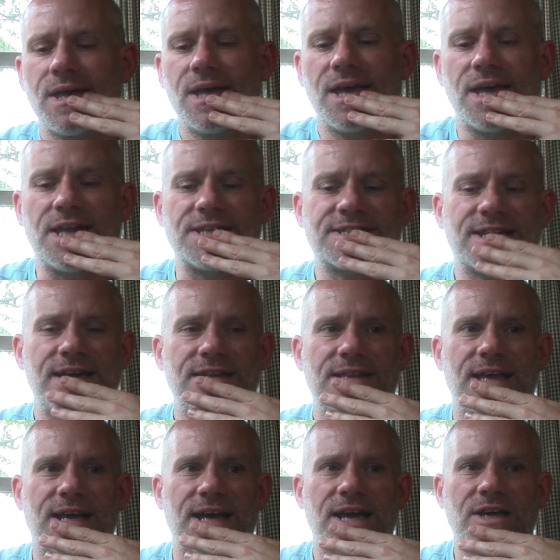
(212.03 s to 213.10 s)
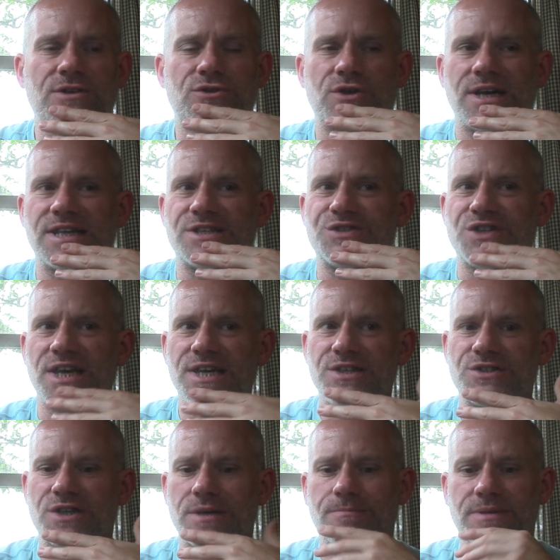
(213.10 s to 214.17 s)
And it's kind of like I could try to
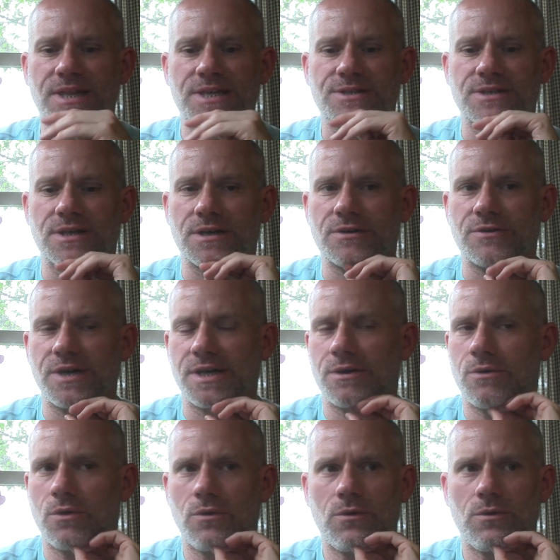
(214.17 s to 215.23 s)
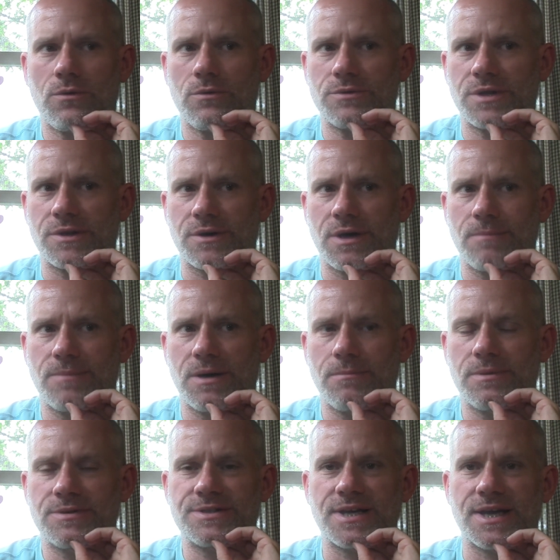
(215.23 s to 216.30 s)
change it, but that's going to create a whole another
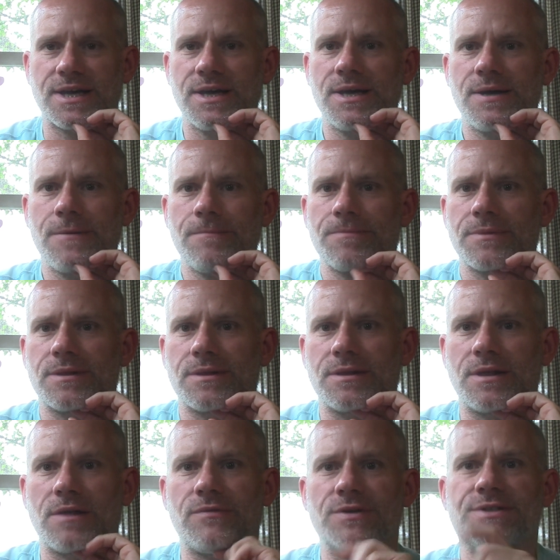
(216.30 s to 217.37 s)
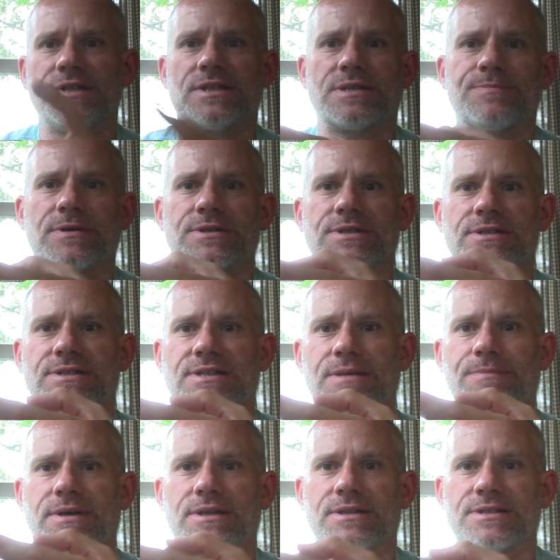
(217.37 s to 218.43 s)
hubbub. It's like if you see this person
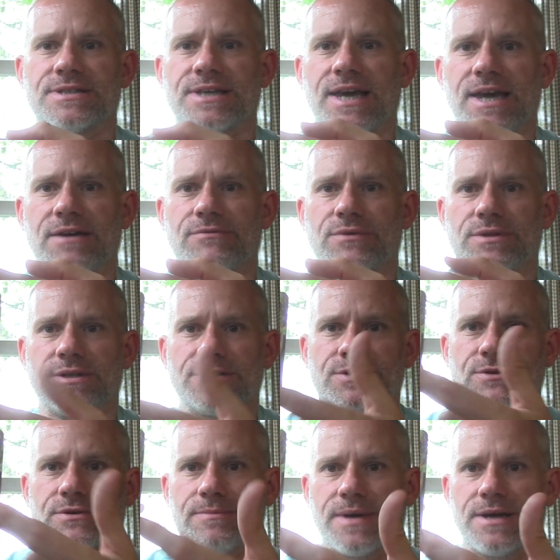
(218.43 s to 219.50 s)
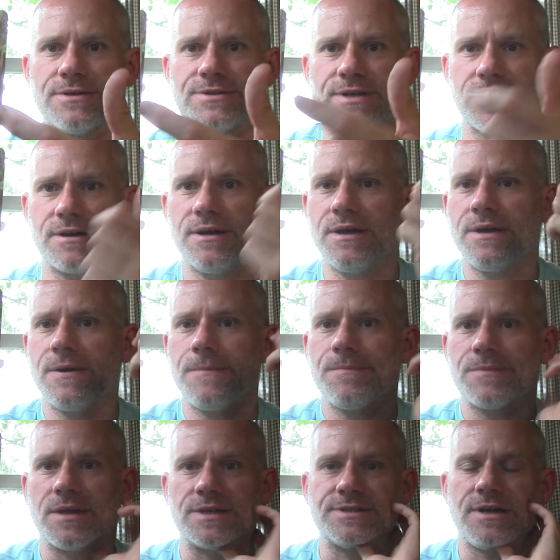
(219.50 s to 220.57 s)
sleeping in this cave with these three bears here,
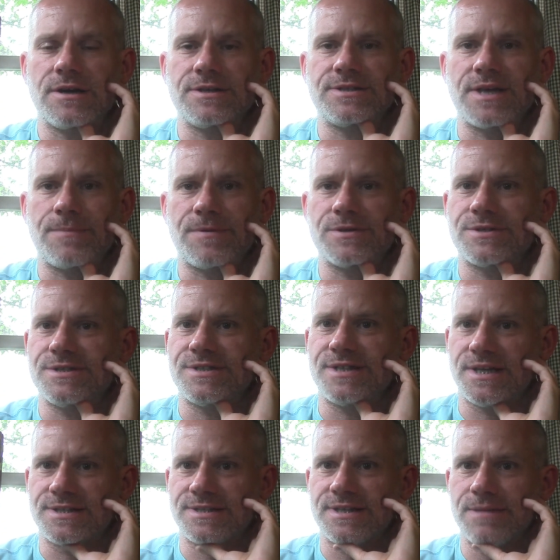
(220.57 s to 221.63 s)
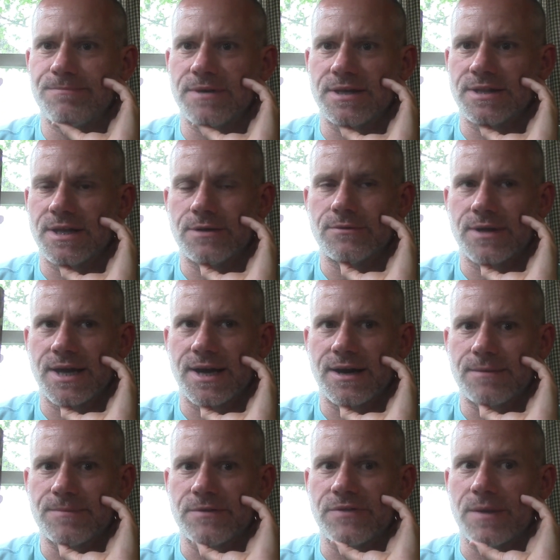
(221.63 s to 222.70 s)
as long as that person stays sleeping, they don't
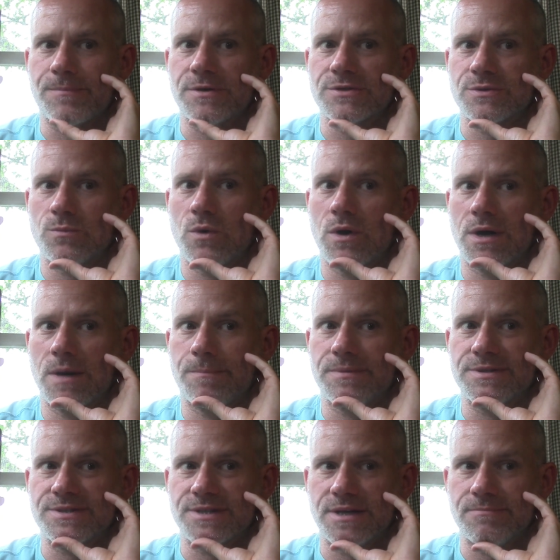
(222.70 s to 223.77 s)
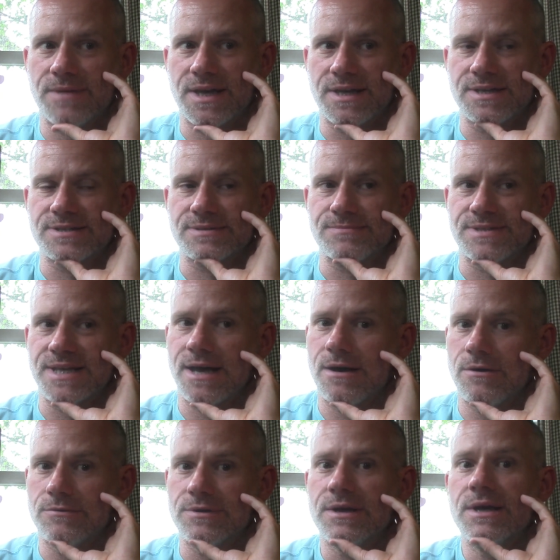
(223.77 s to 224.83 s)
care. But if that person woke up and started making some
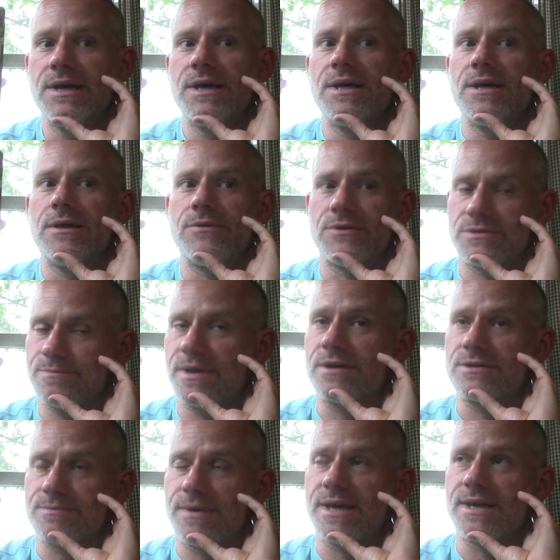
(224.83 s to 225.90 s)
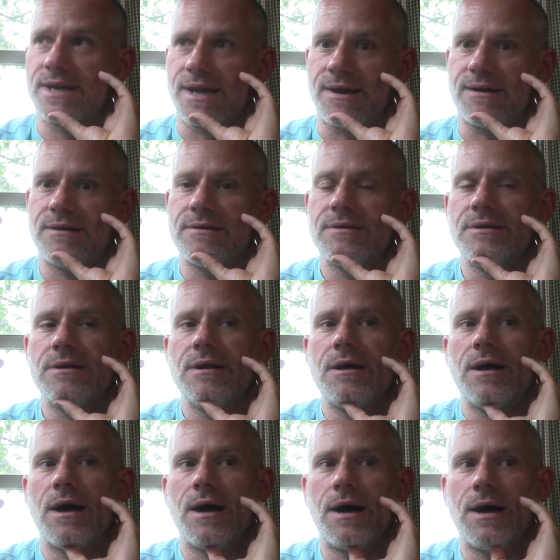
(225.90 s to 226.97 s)
sound, those bears might care.
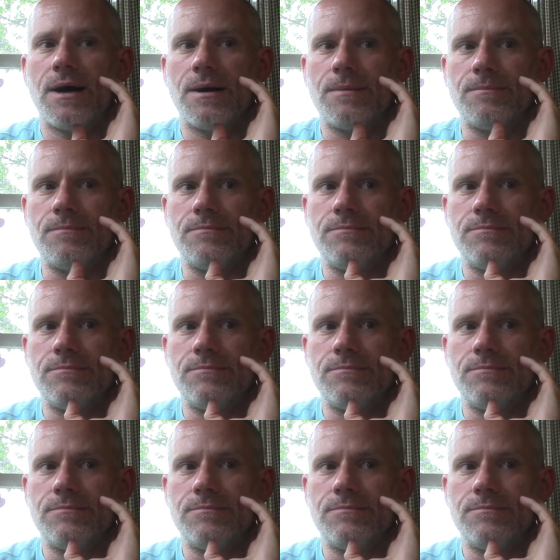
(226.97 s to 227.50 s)
Um,